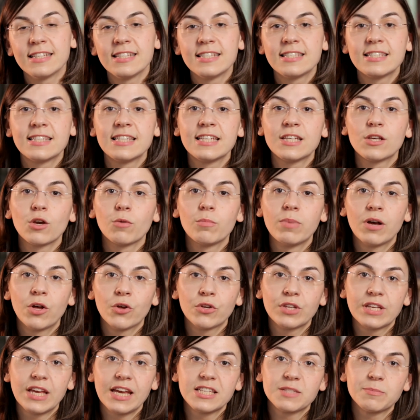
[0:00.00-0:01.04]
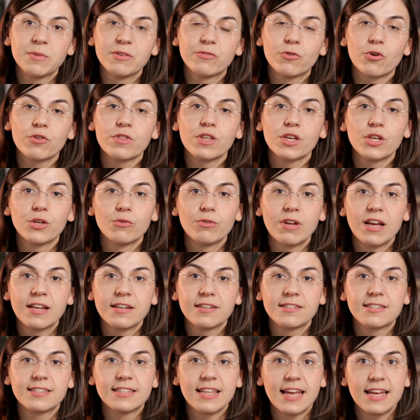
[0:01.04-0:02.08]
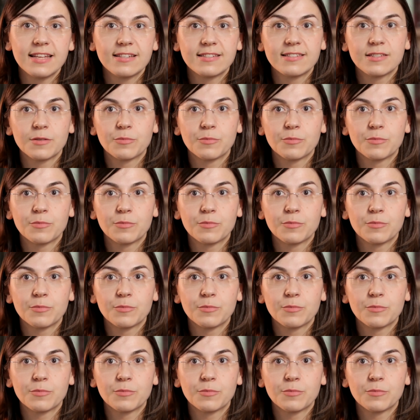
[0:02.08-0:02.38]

is the Kyobel case before the United States